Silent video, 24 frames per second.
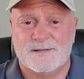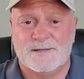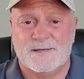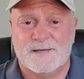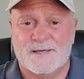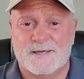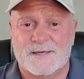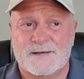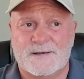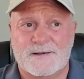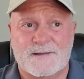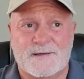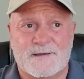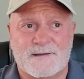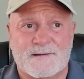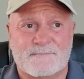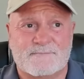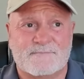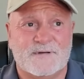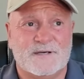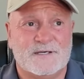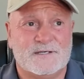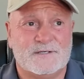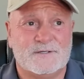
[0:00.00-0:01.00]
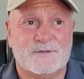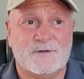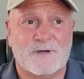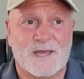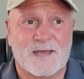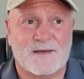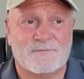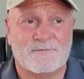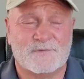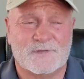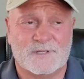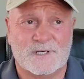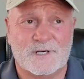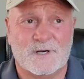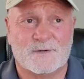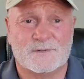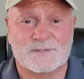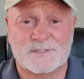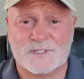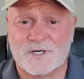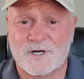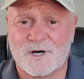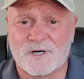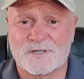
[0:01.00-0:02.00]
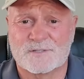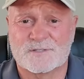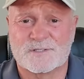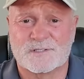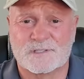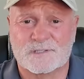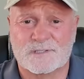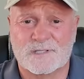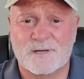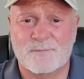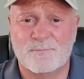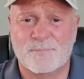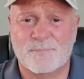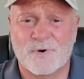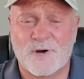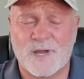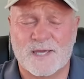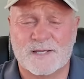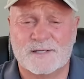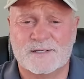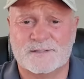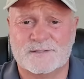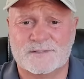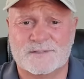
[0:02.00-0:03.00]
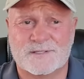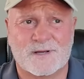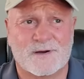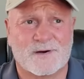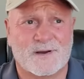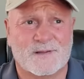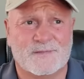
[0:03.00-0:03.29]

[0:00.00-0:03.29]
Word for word: And uh, we do have, you know, at the Carson Club, Brandon's there.